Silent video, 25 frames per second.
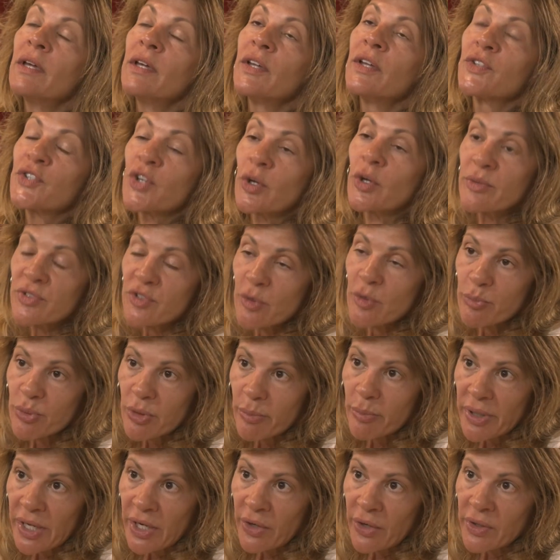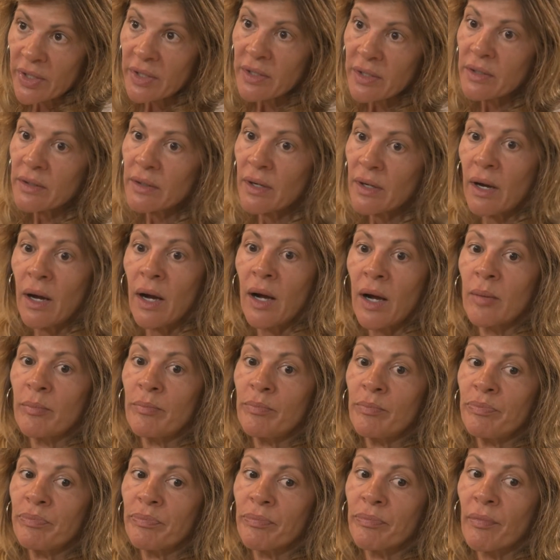In terms of preparing,
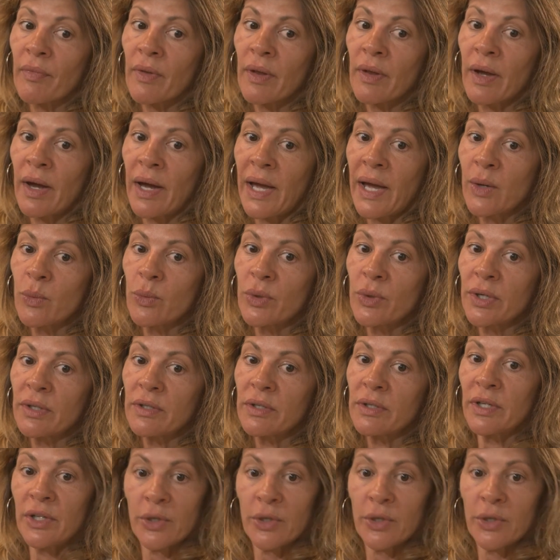I would,